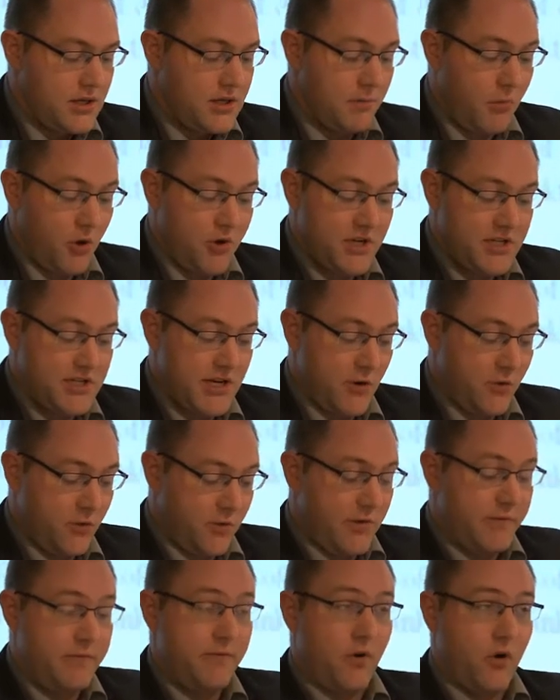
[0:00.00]
The
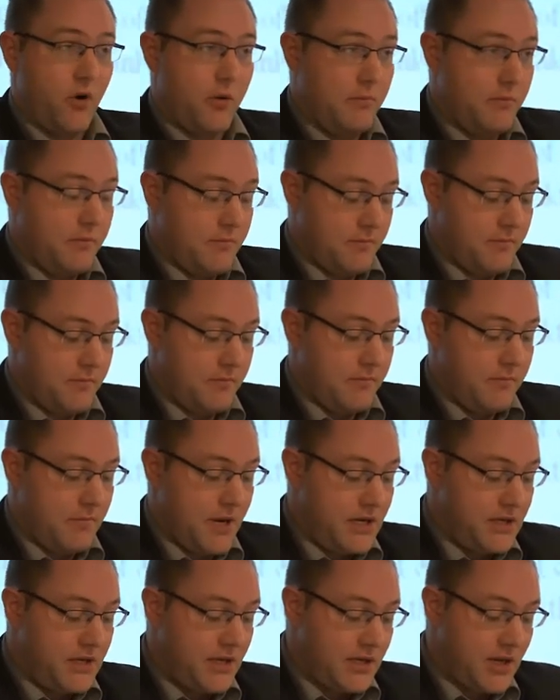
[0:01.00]
monetary reform
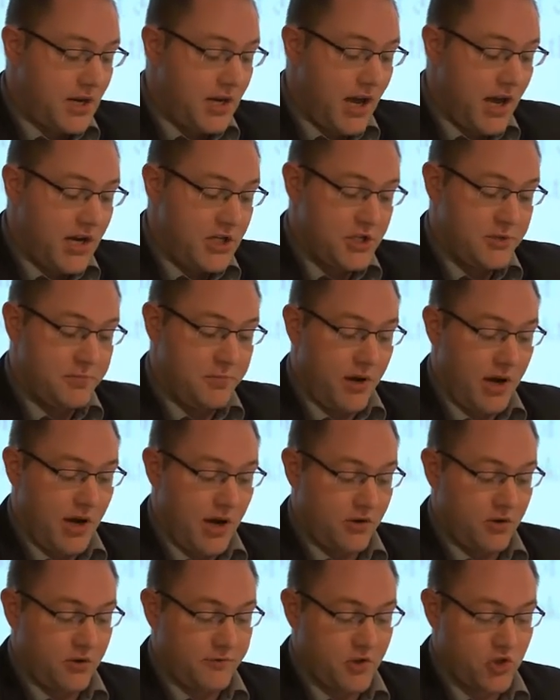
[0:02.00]
meant that a large
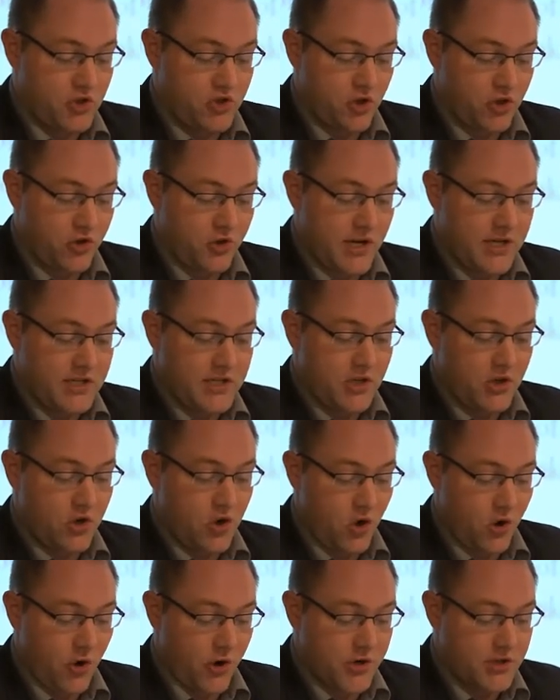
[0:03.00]
part of the circulating
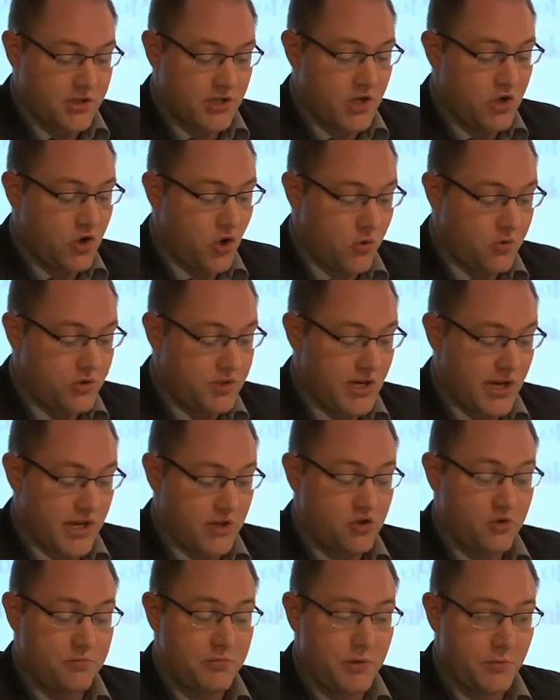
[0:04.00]
coins and notes
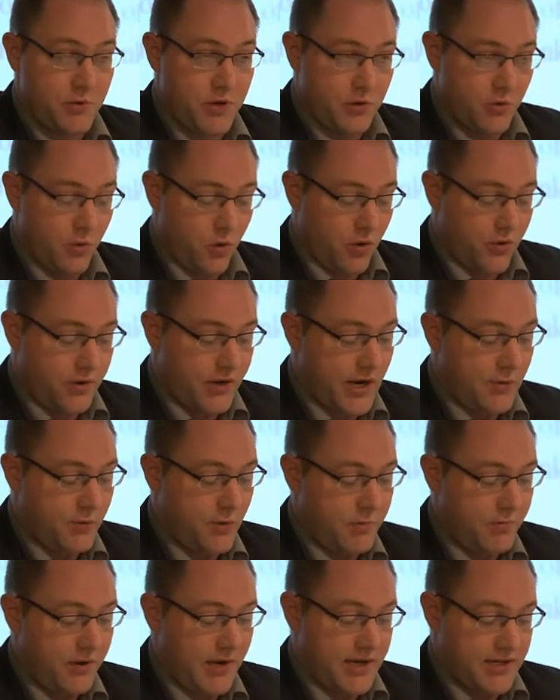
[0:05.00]
had to be withdrawn and
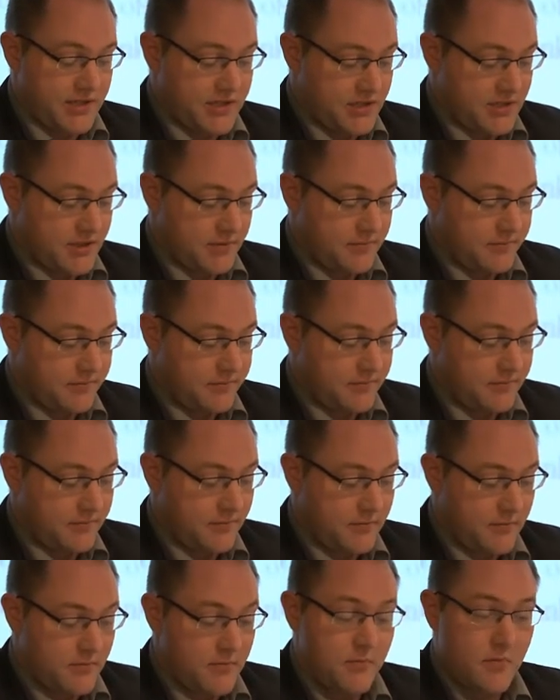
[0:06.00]
replaced.
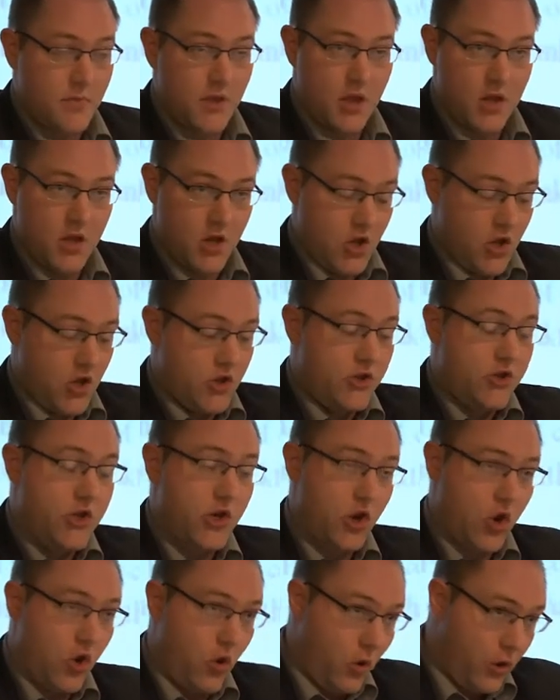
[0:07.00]

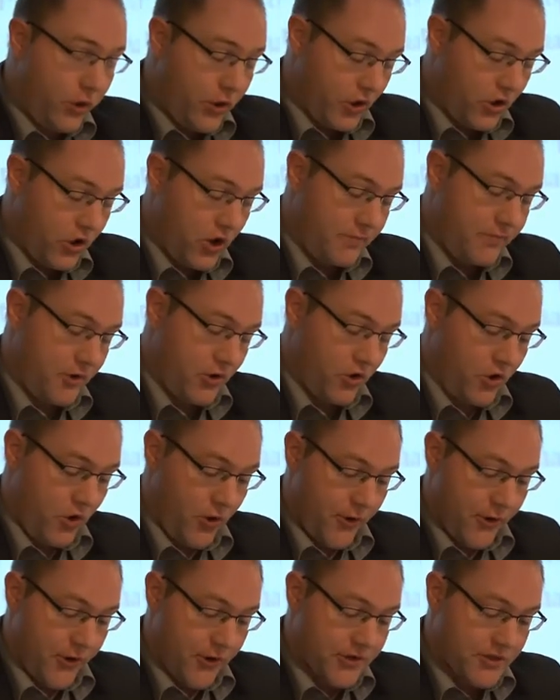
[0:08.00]
The older copper
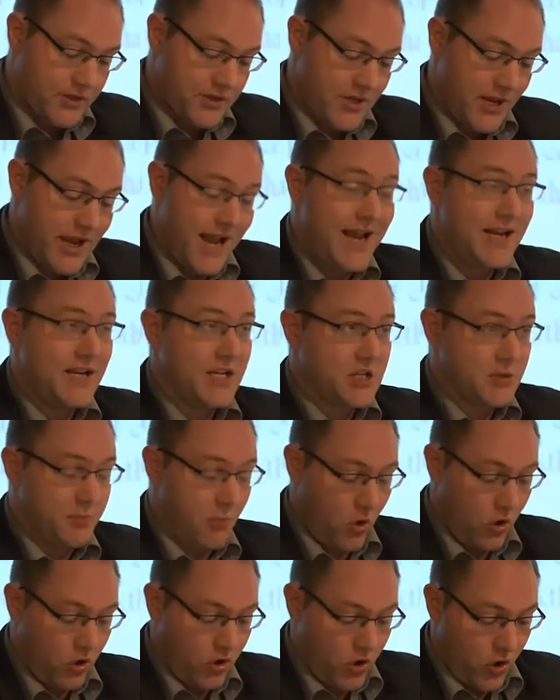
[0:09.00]
coins and the
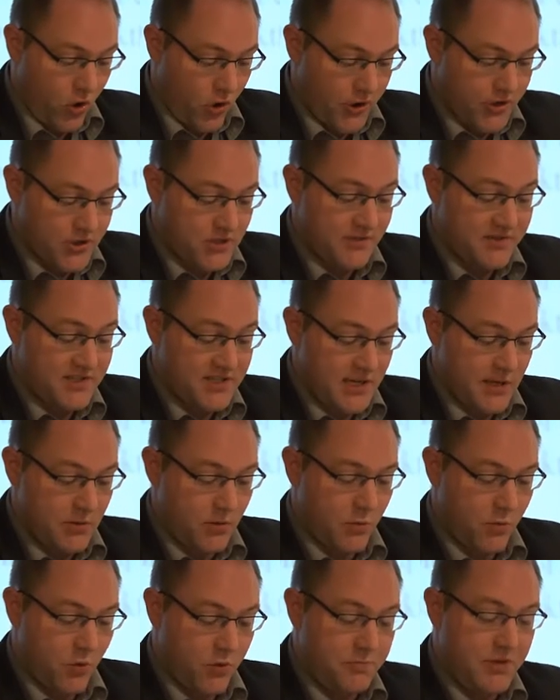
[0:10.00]
small coins of
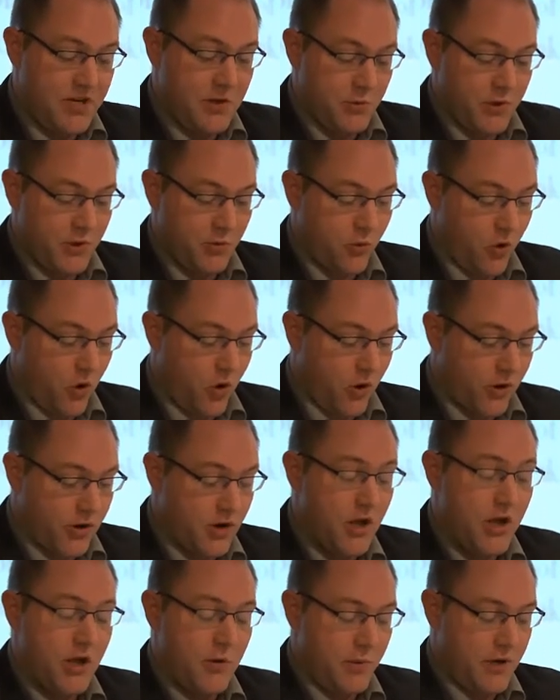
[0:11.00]
silver would be withdrawn
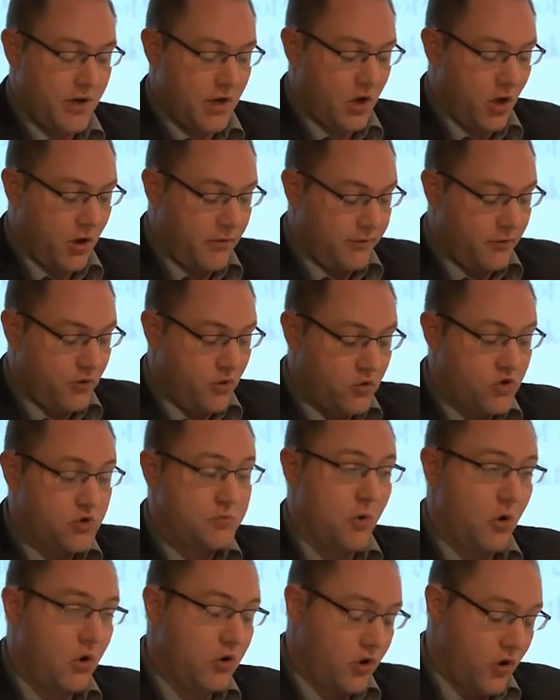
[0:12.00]
when enough new
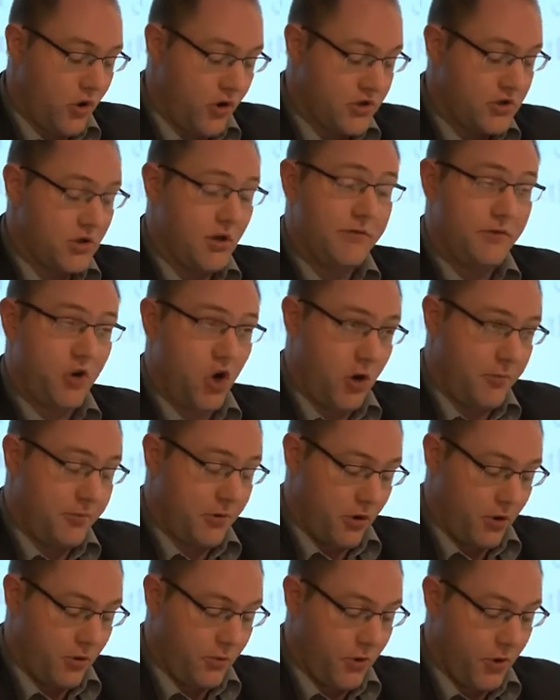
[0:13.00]
small coins of
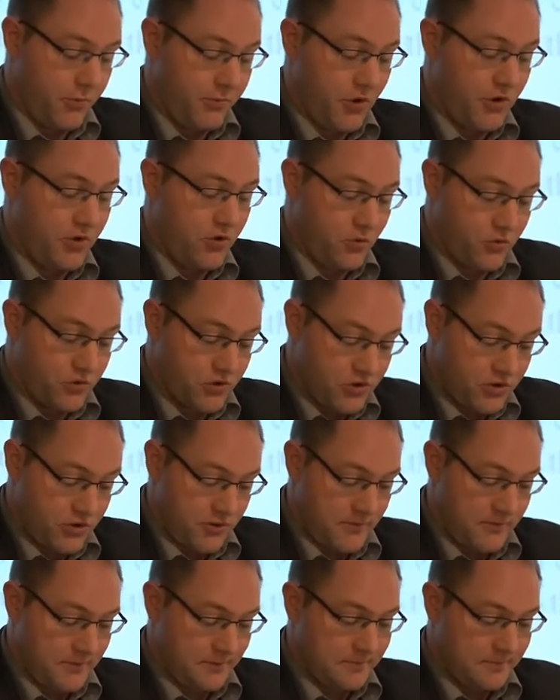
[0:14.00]
copper were produced.